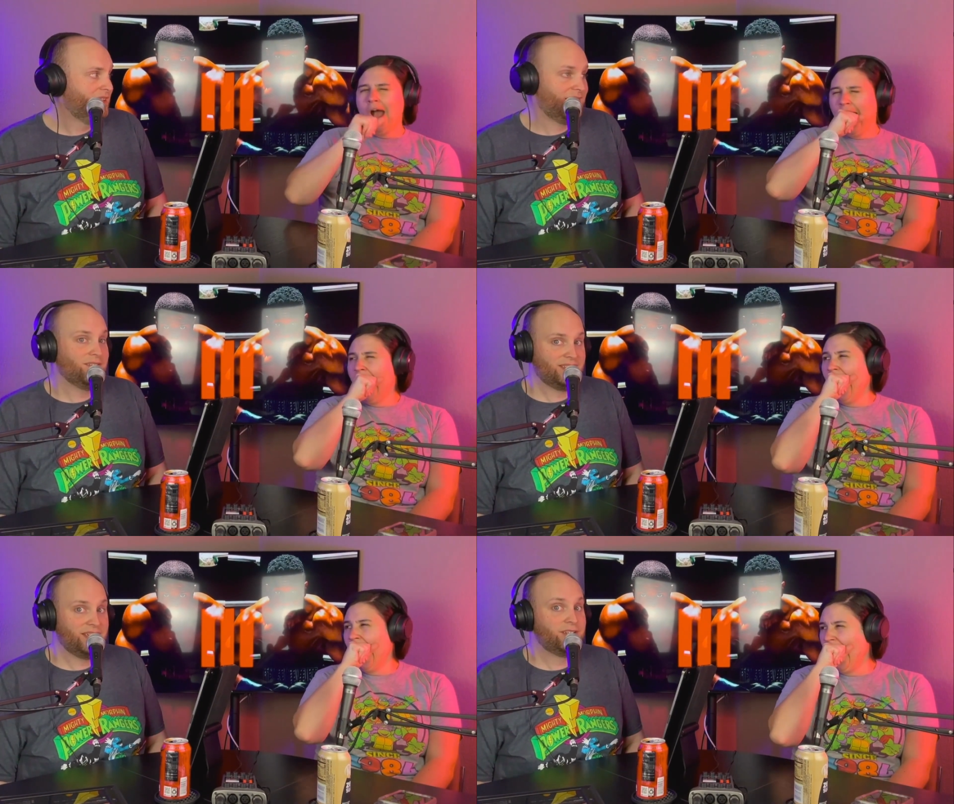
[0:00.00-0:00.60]
Speaker 1: Like, I
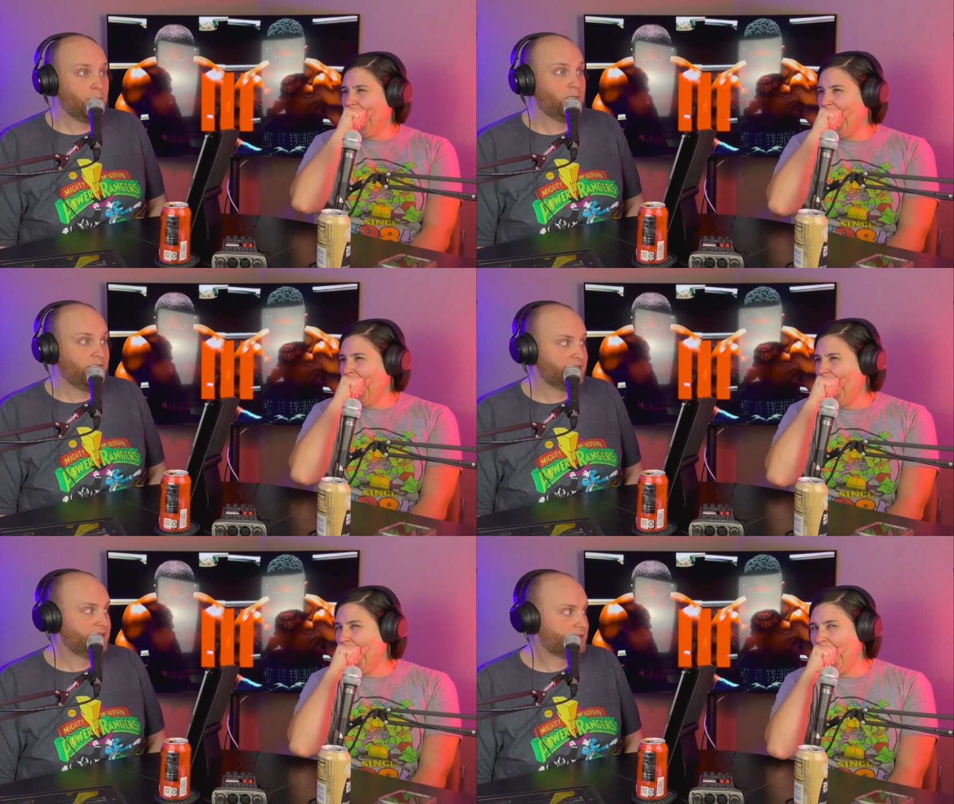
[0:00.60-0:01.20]
would say go
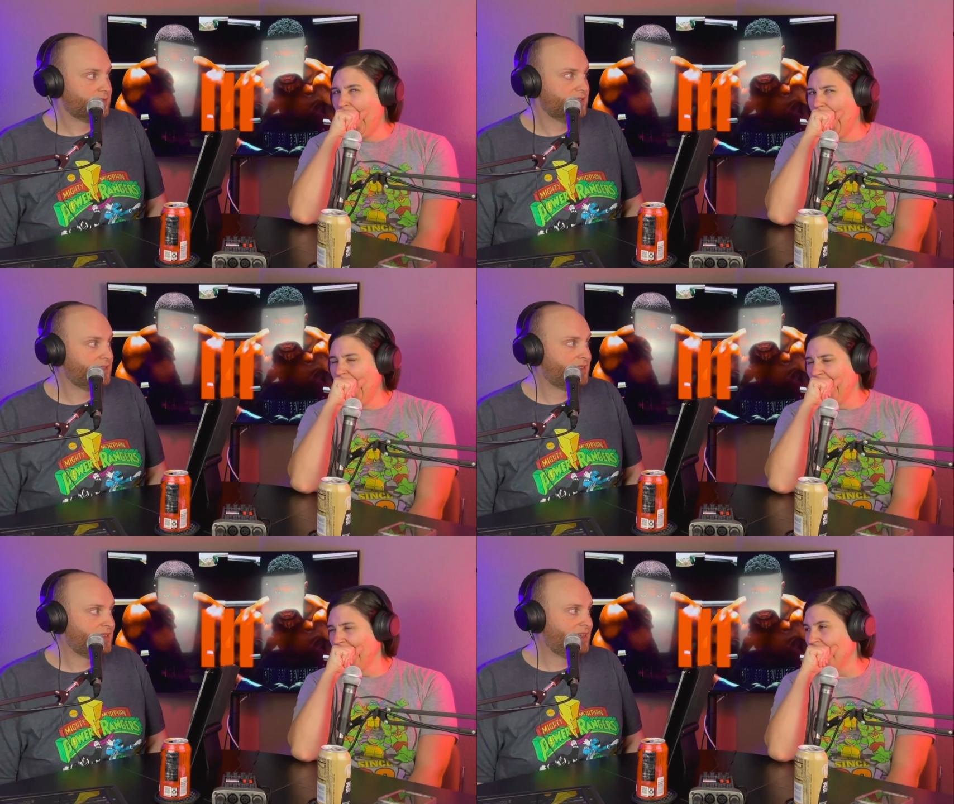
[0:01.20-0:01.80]
watch this one.
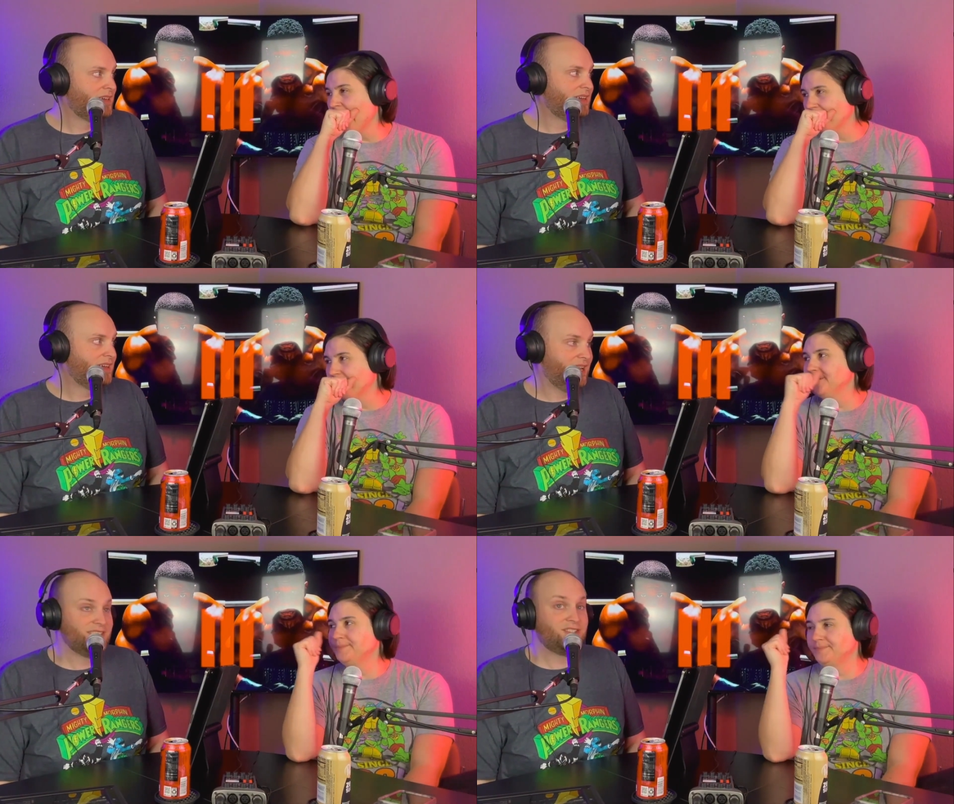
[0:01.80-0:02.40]
Yeah.
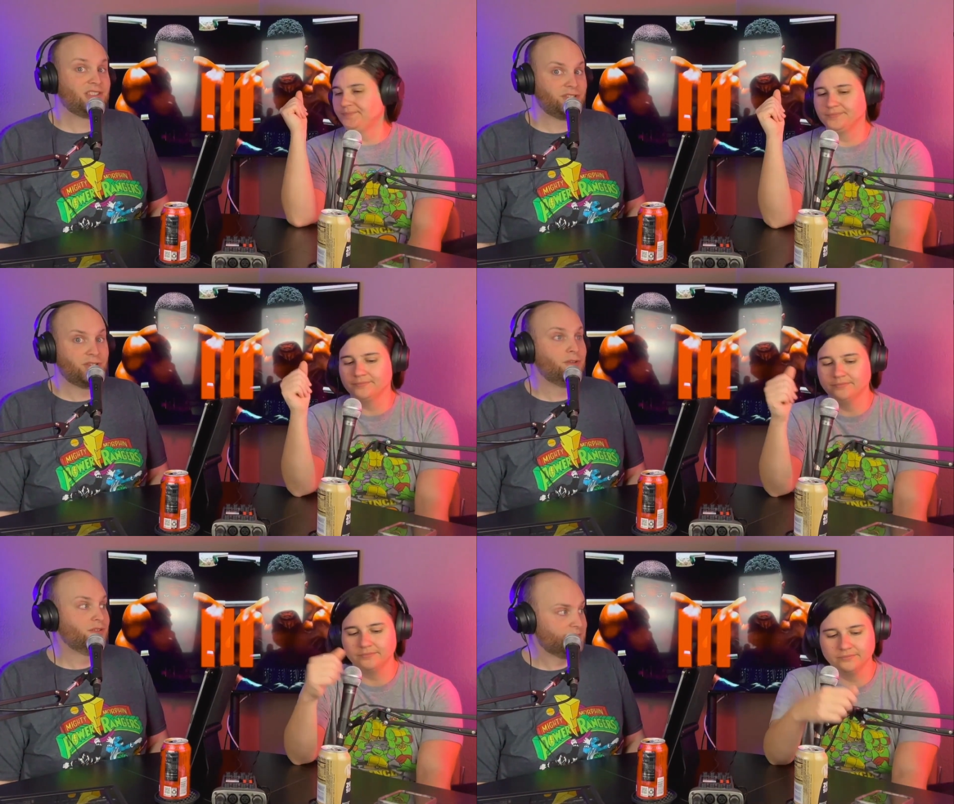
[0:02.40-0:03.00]
As
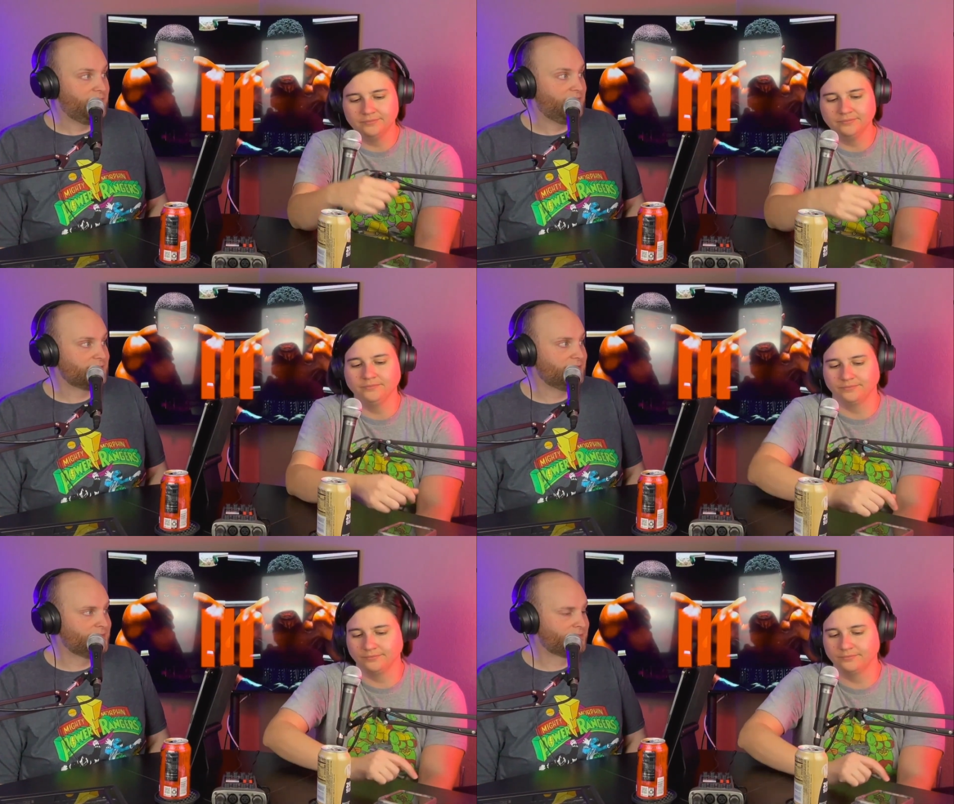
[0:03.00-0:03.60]
soon as
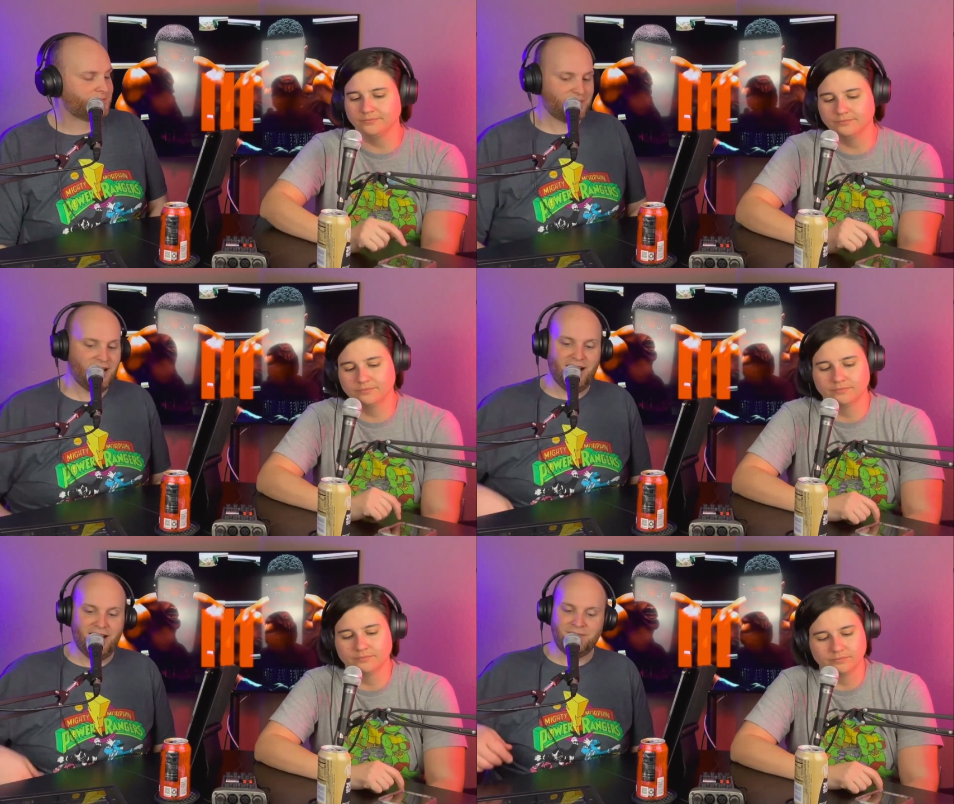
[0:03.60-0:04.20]
possible. Mm-hmm.
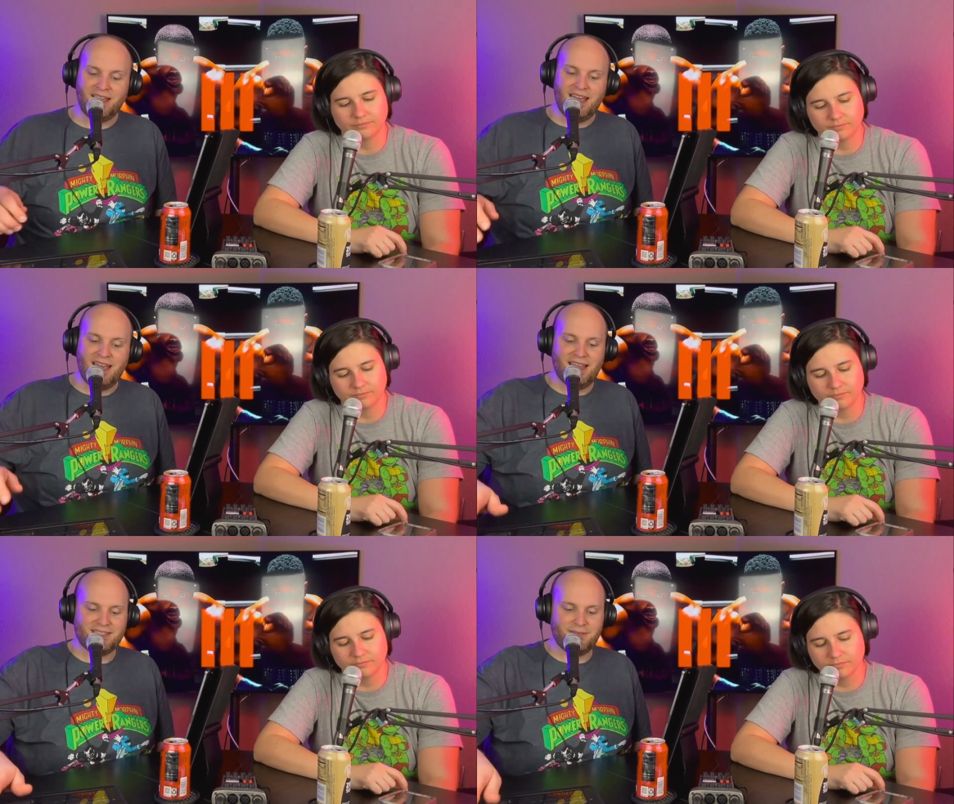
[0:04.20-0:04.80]
All right.
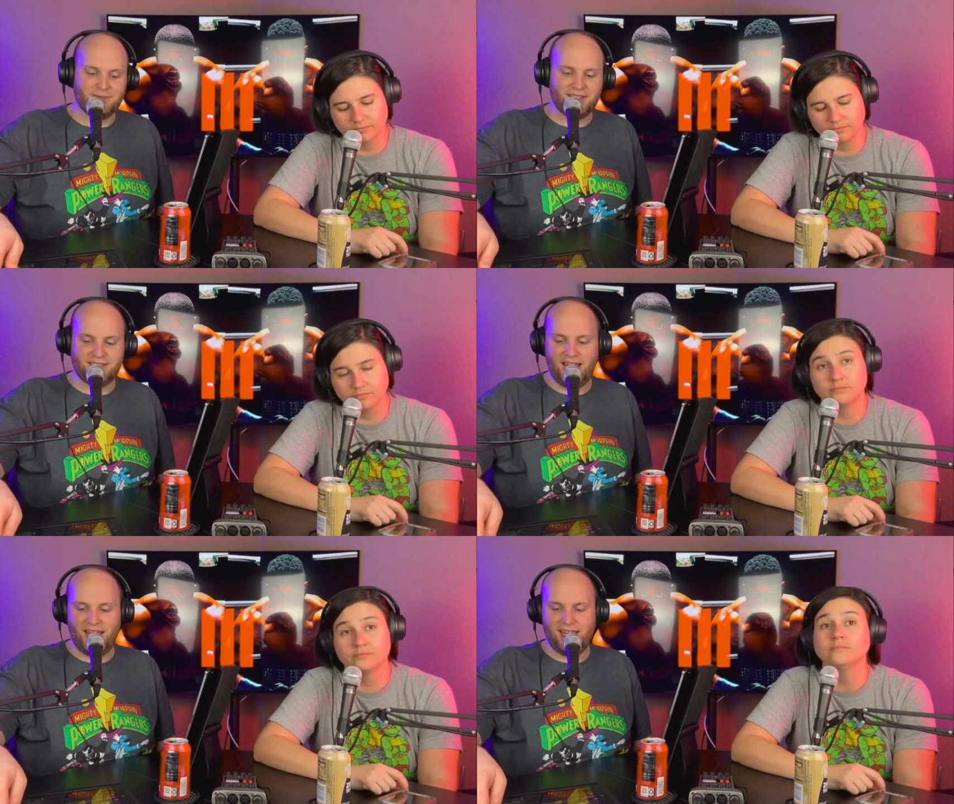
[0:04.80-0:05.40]
That's all I'm going to
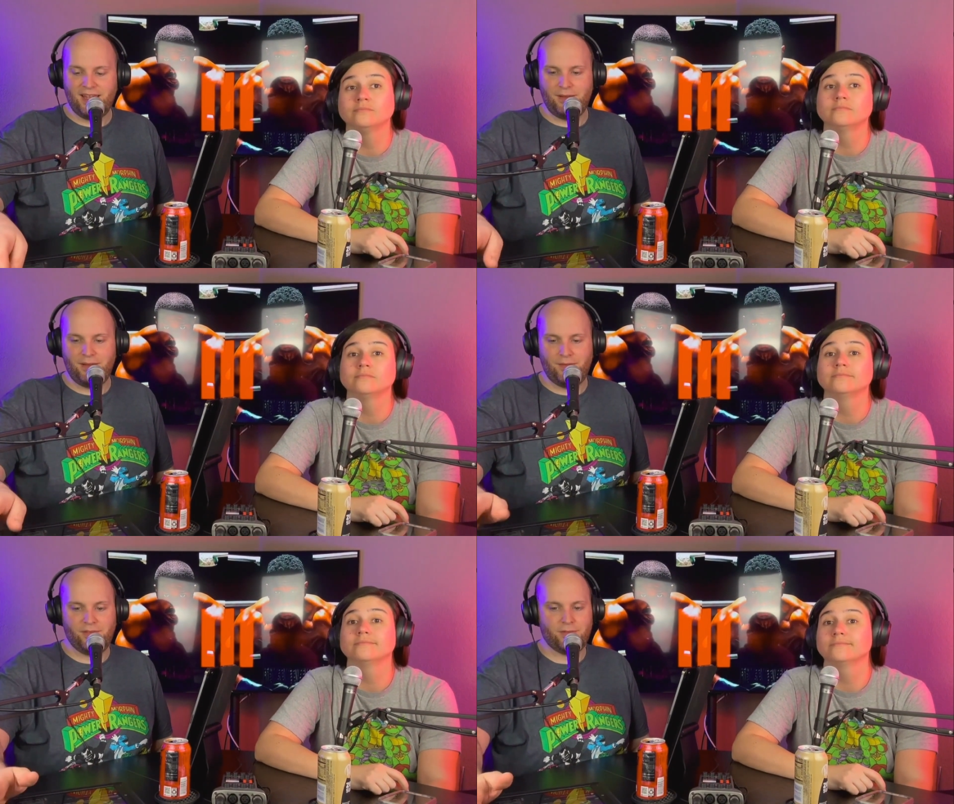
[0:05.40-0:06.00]
say.
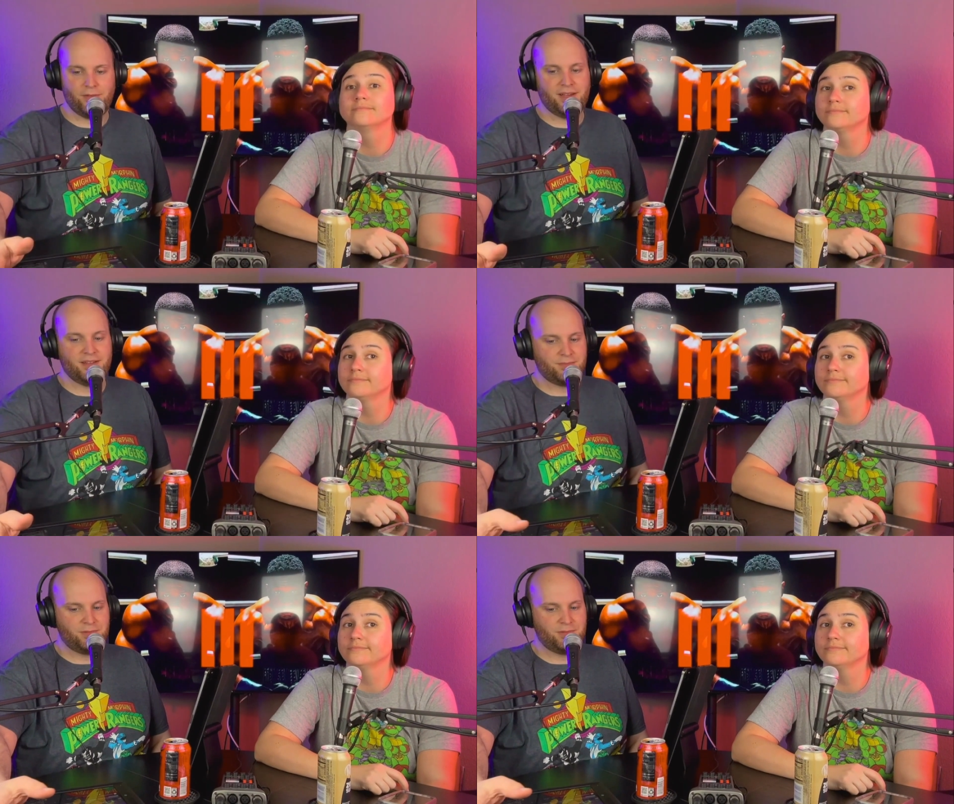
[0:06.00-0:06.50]
Before we get into